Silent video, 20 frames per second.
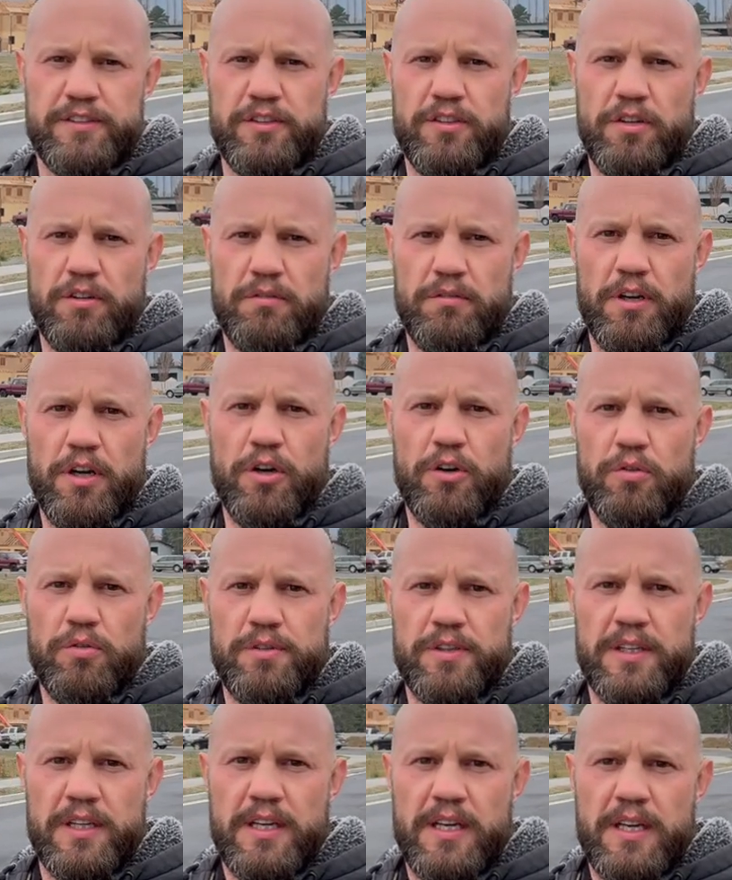You don't
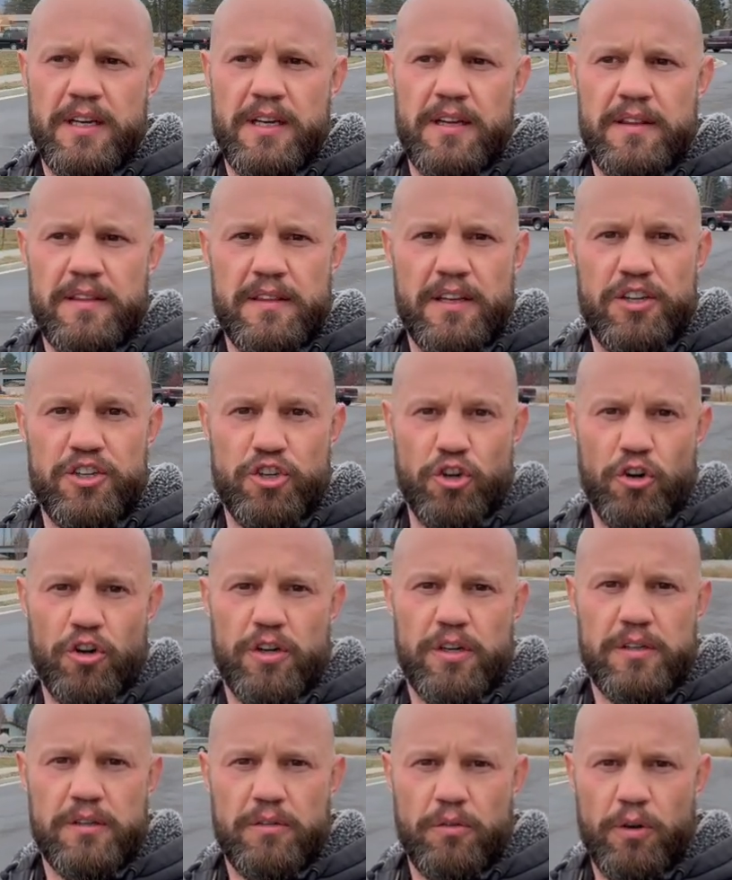own the dirt
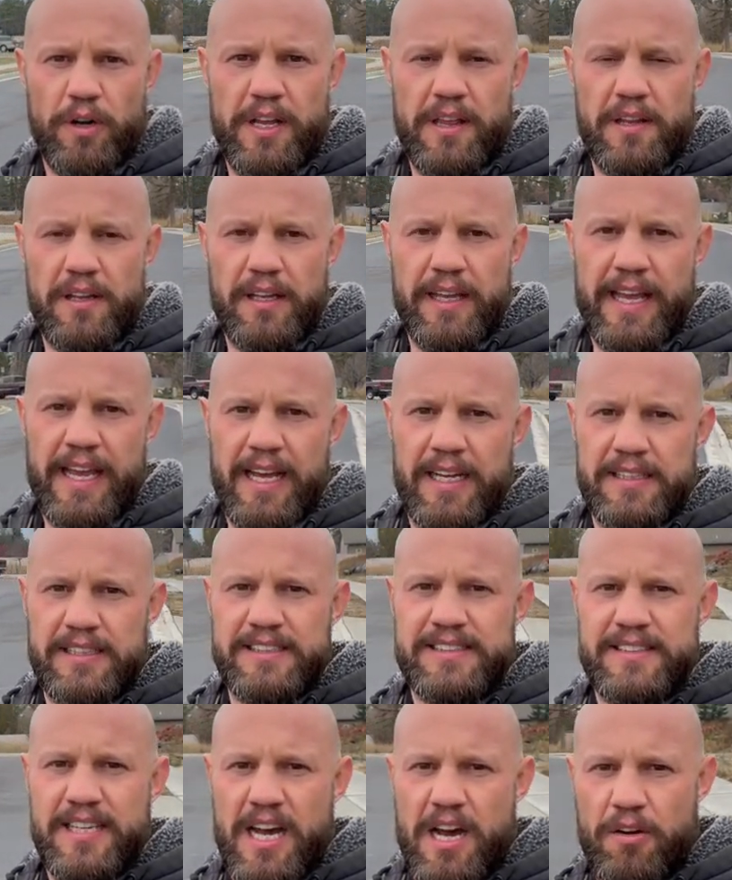or any of the land.
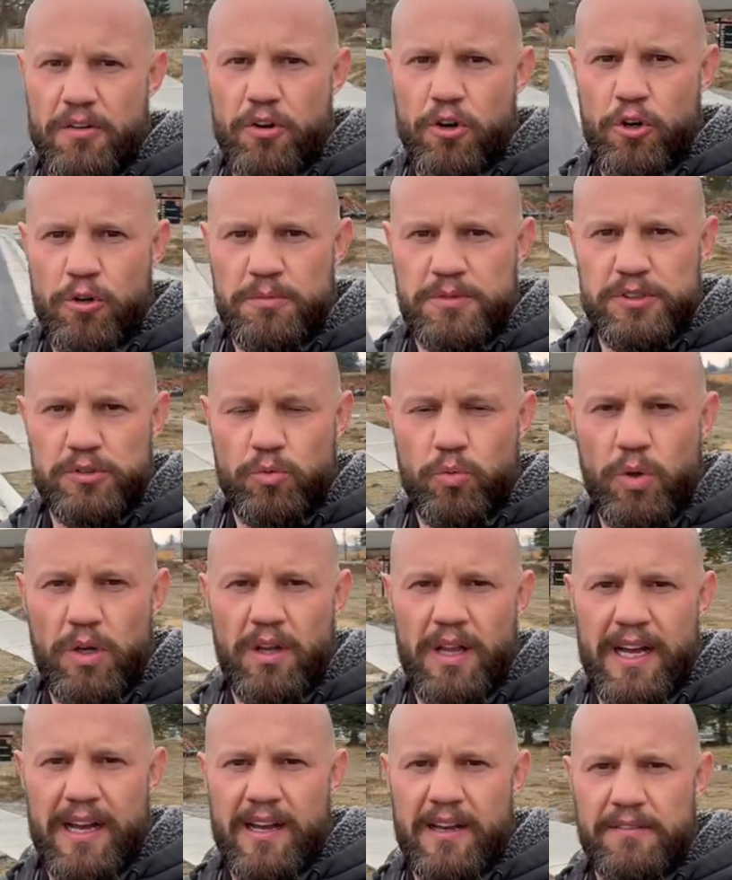These townhomes, you
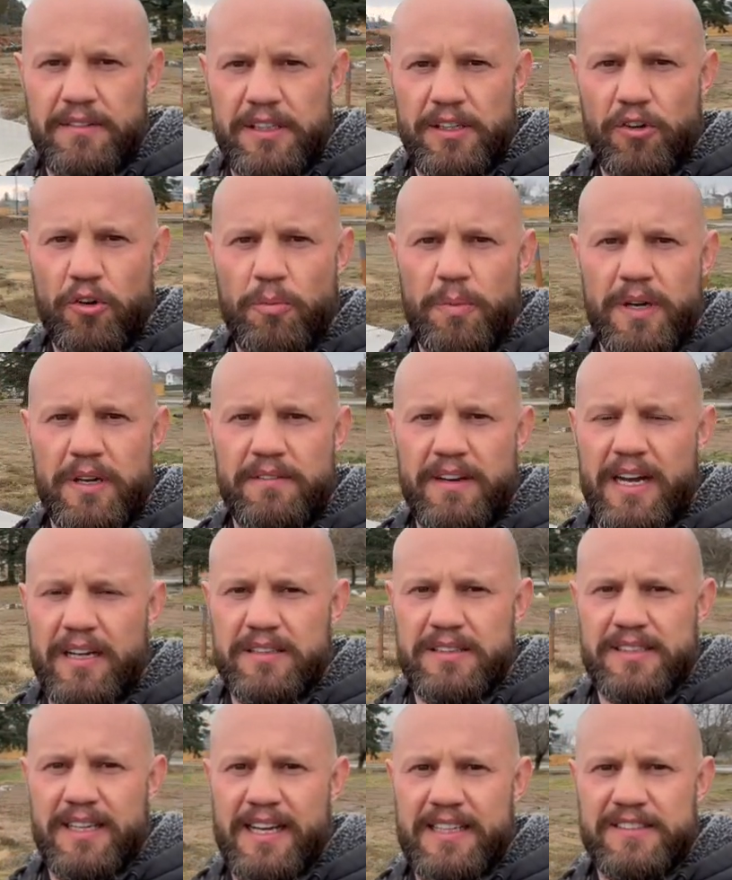will have a little bit of
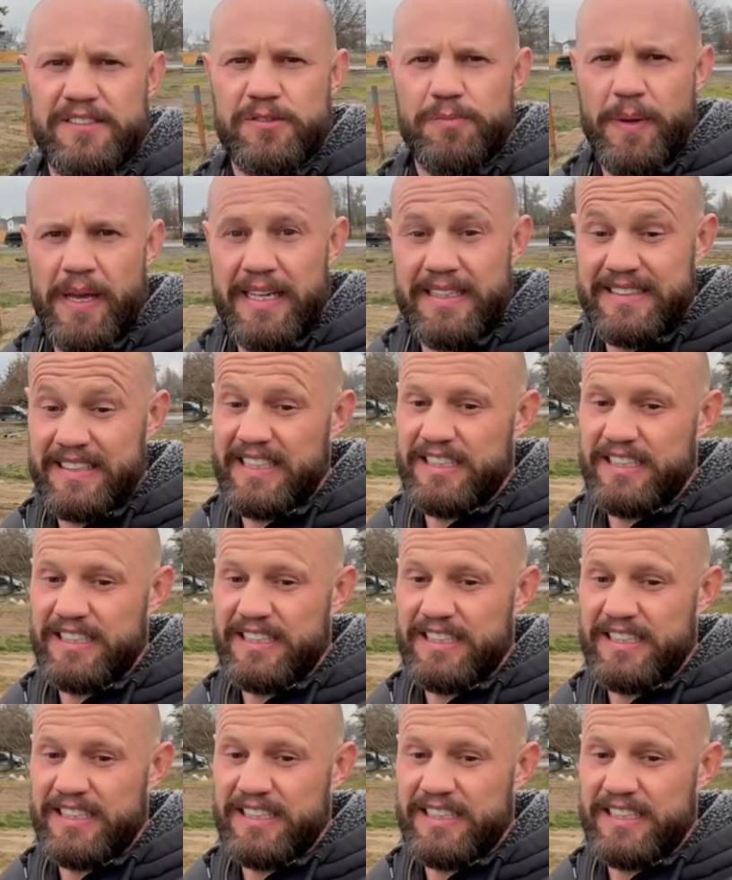outside space.